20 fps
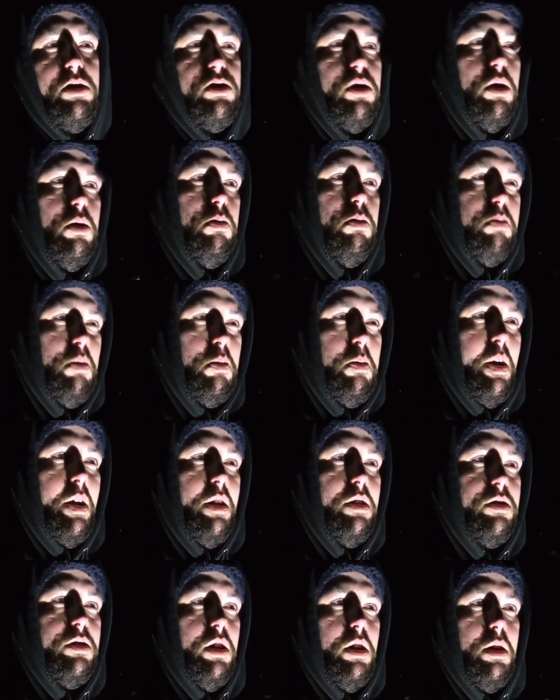So we'll wait
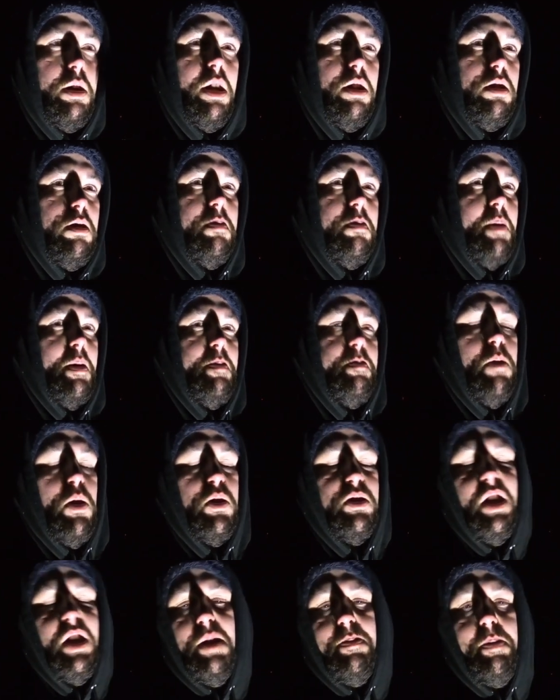until it gets a bit more
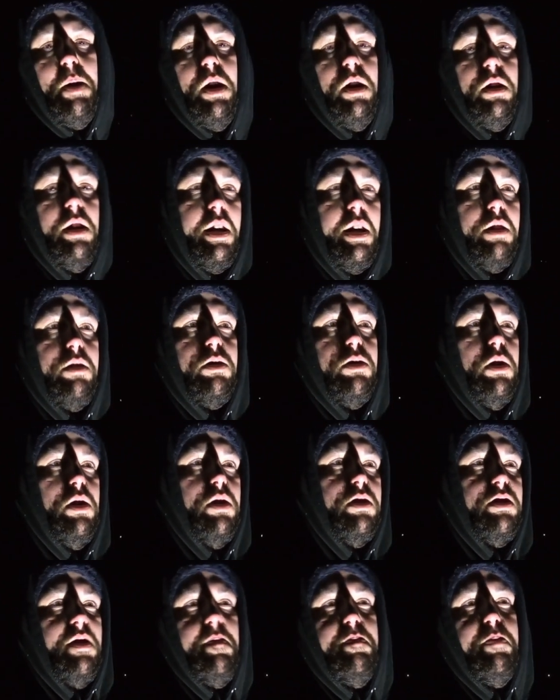deeper, like to
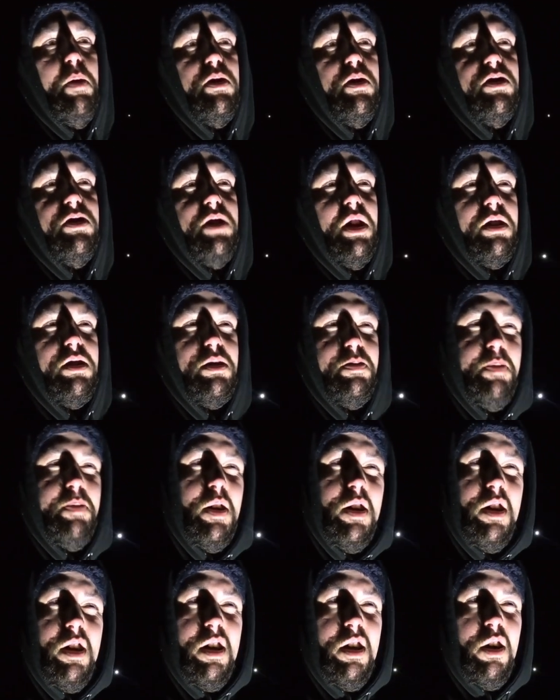7.6
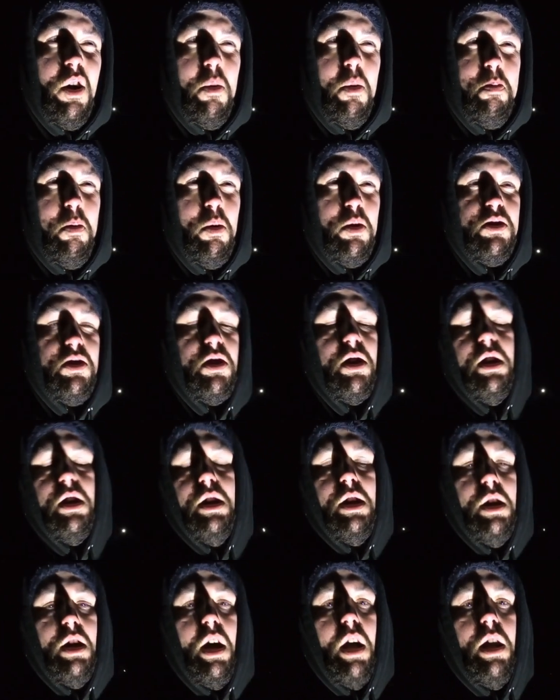upwards,
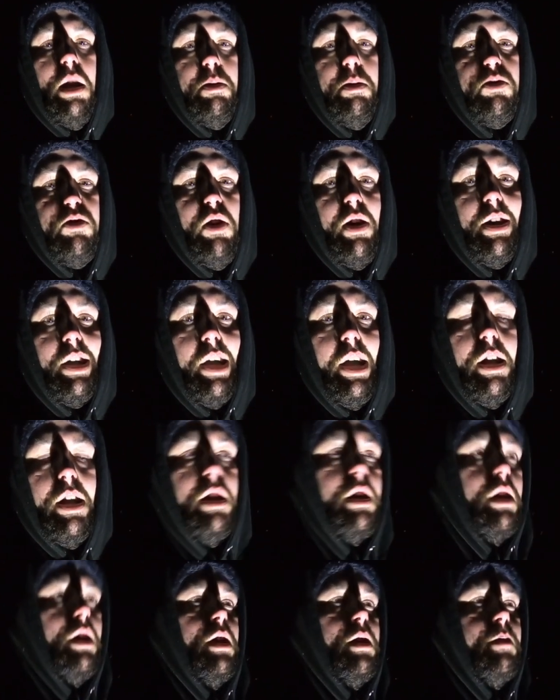and then we'll try again.
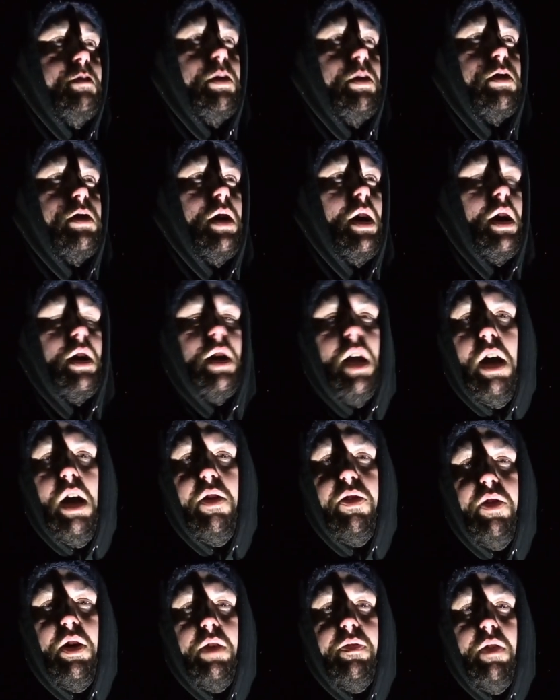But yeah,
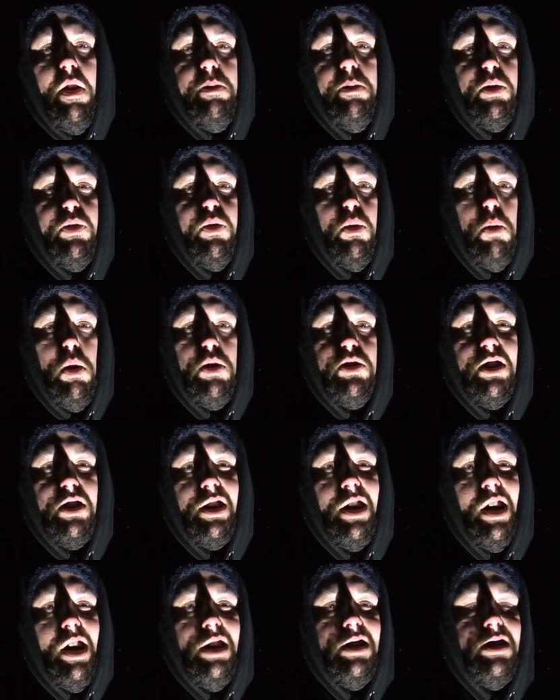thank you very much for watching,
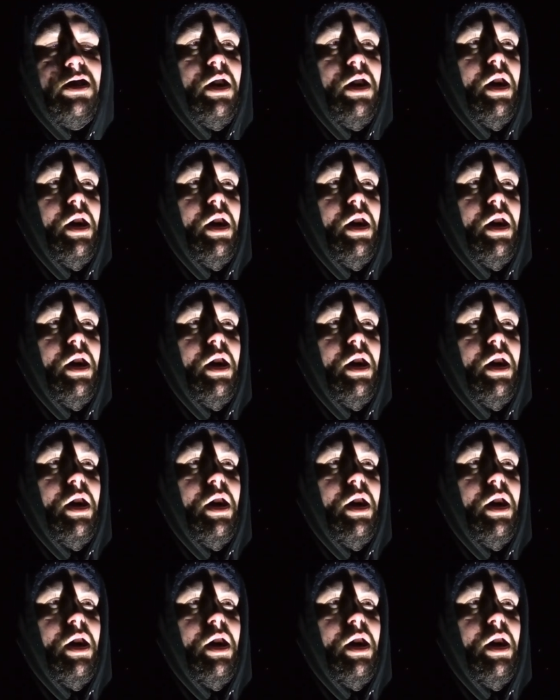guys.